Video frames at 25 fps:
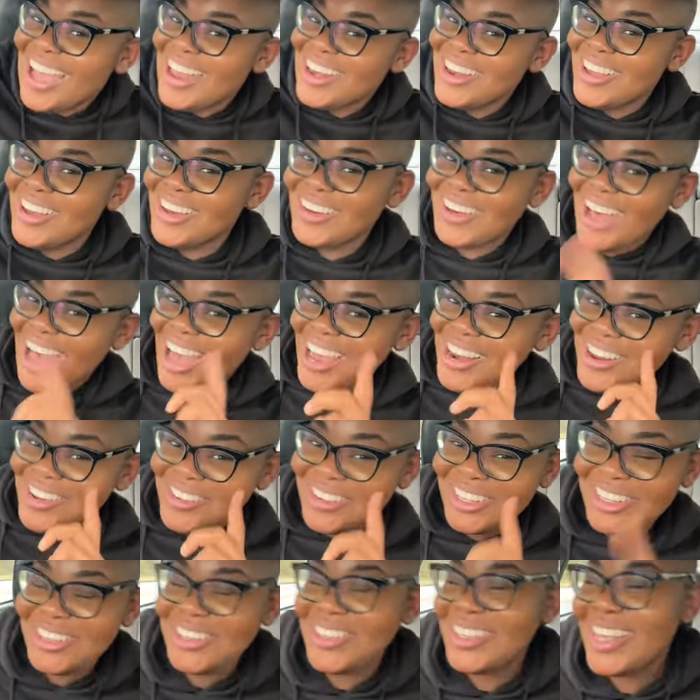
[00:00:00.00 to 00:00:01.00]
I know, I
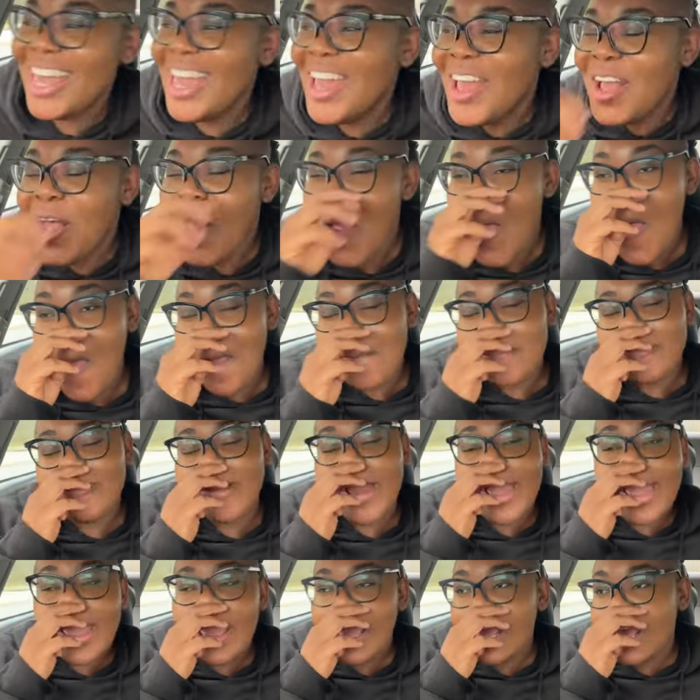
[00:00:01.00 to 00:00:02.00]
know what you're saying,
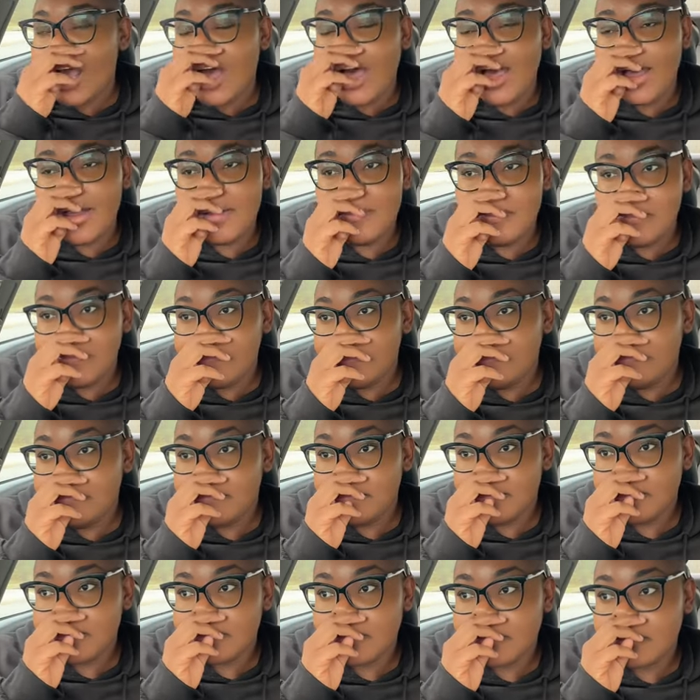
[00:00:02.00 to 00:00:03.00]
right? Um,
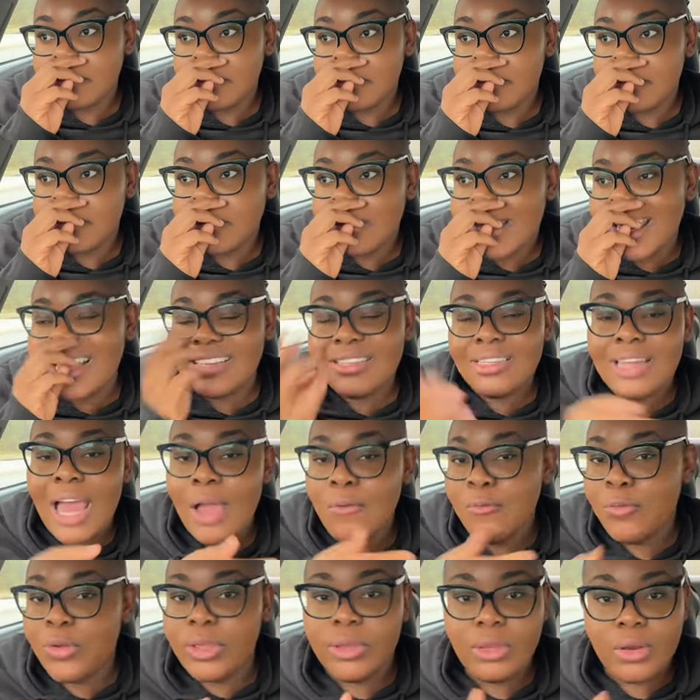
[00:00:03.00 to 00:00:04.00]
it's
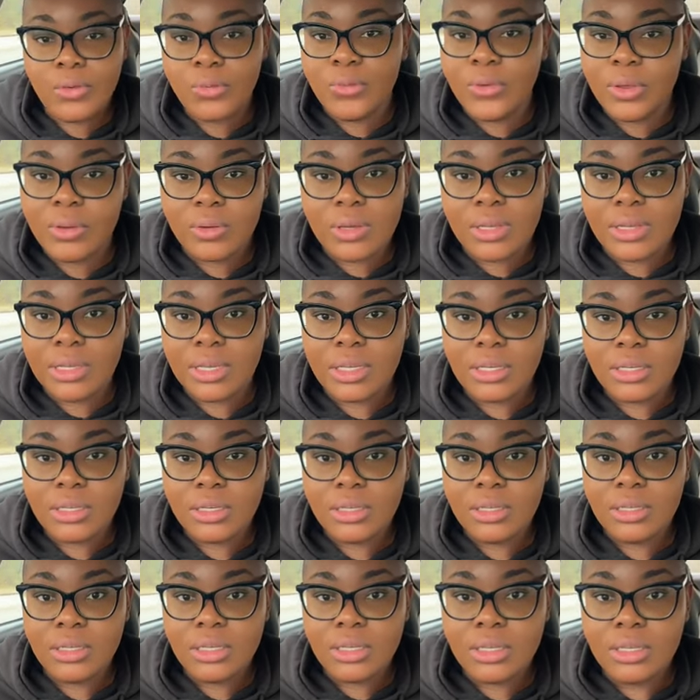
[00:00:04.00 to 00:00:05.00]
not for you to feel
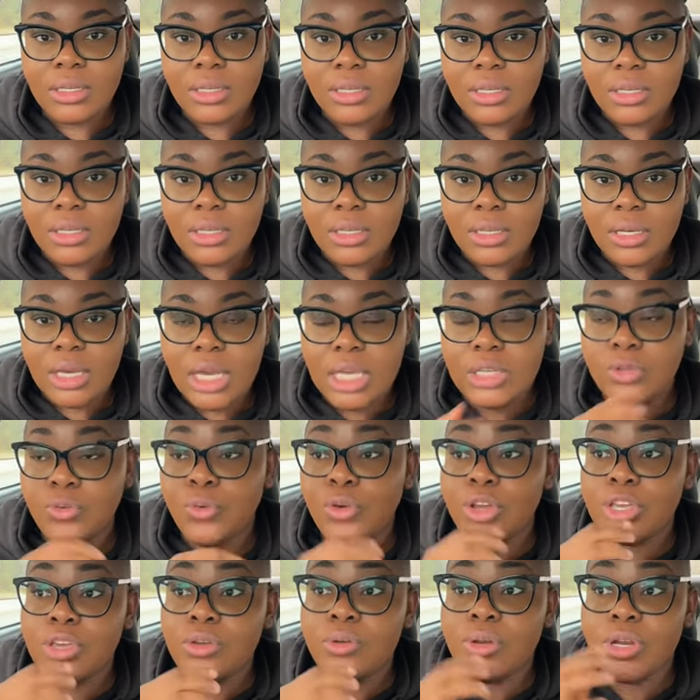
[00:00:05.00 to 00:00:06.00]
good.
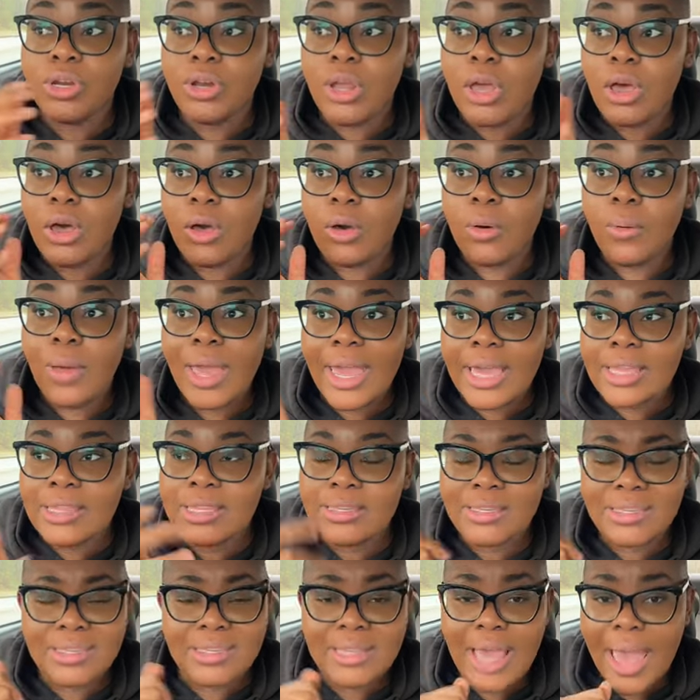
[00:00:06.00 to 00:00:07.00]
It's for you to know, hey,
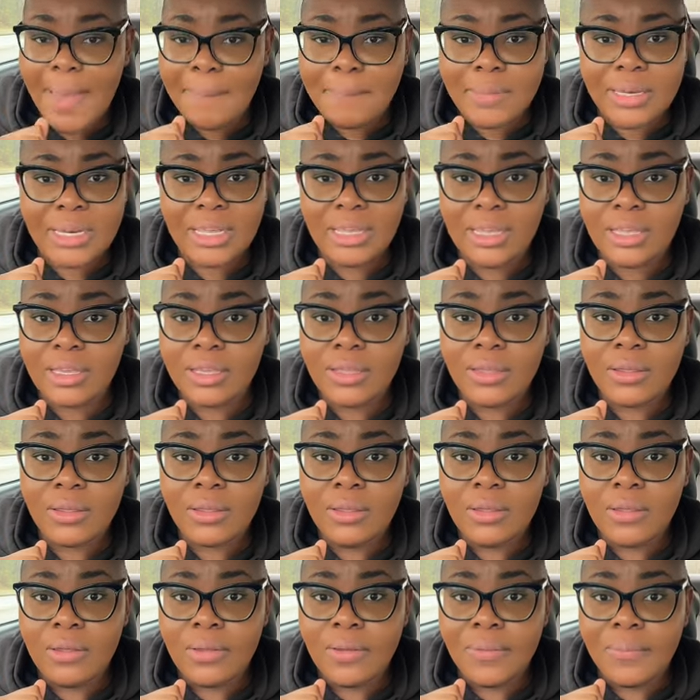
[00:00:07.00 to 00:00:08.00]
this is happening.
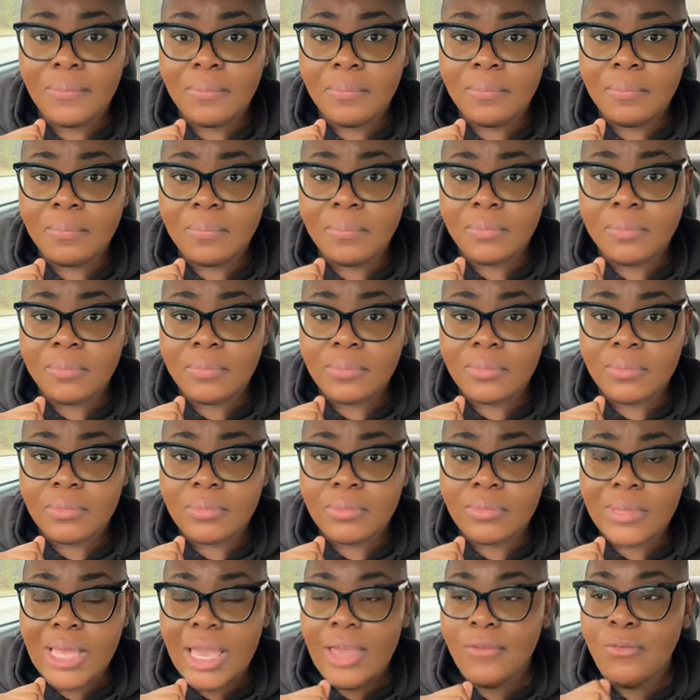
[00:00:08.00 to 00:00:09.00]

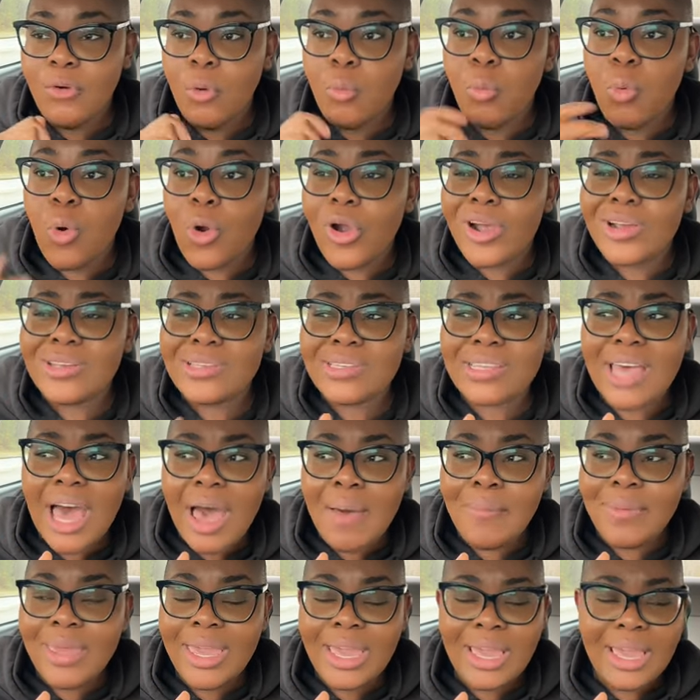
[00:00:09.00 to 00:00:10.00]
If a war is
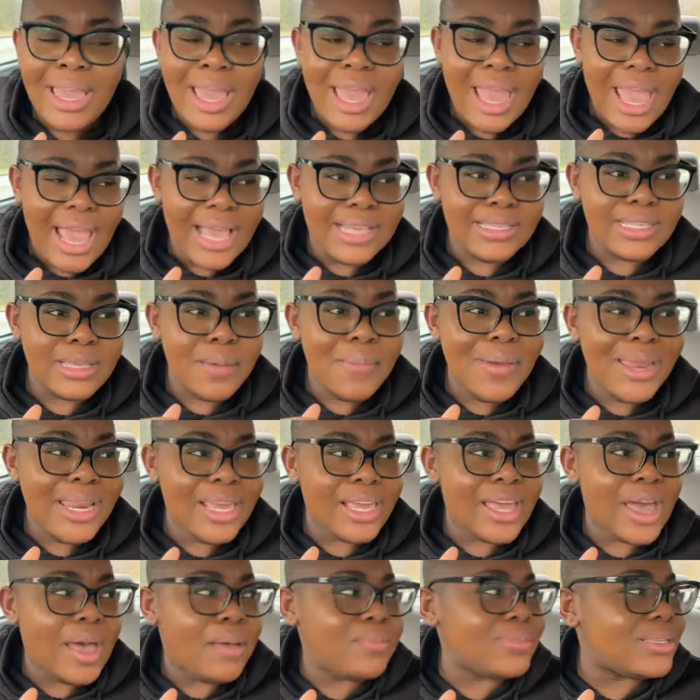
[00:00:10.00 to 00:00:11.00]
coming and
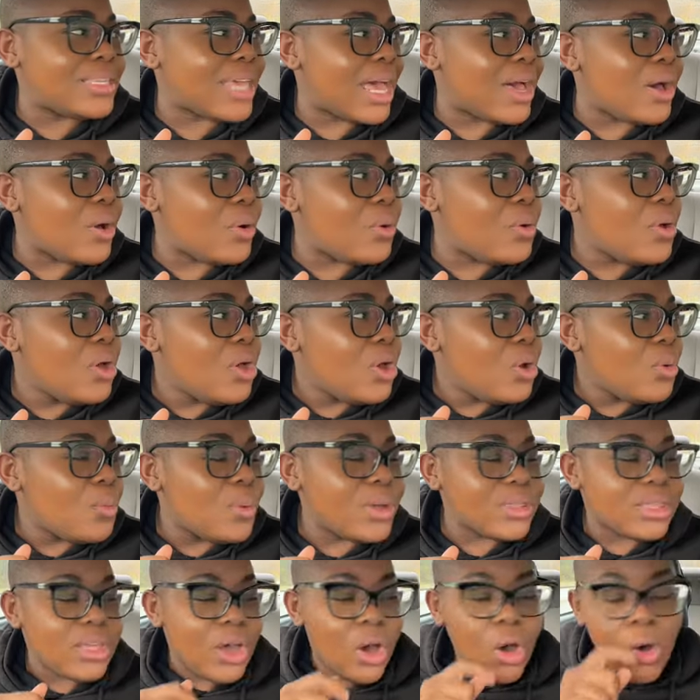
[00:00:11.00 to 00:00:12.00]
somebody comes out
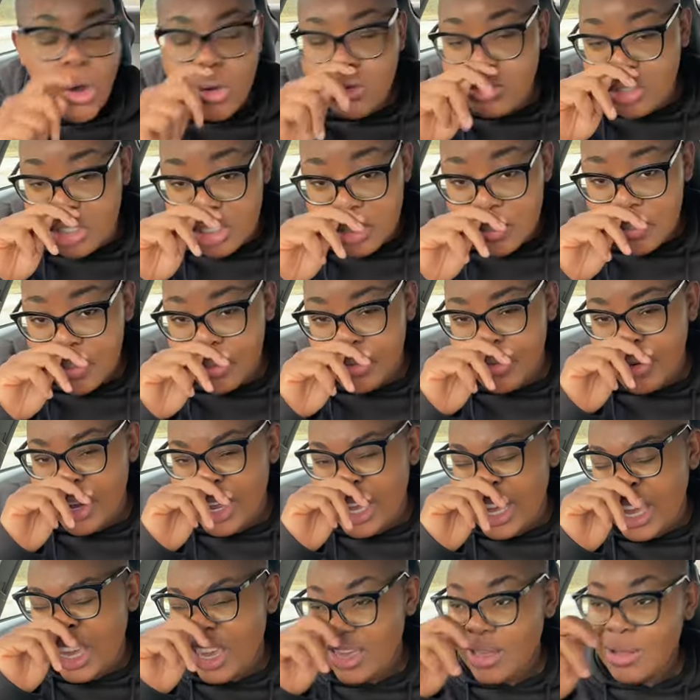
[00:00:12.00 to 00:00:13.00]
with a whole
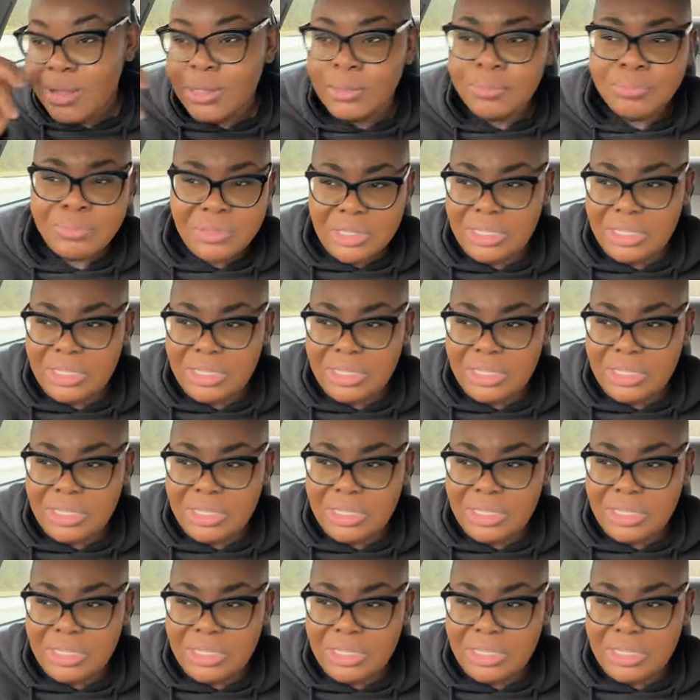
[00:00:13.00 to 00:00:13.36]
jamboree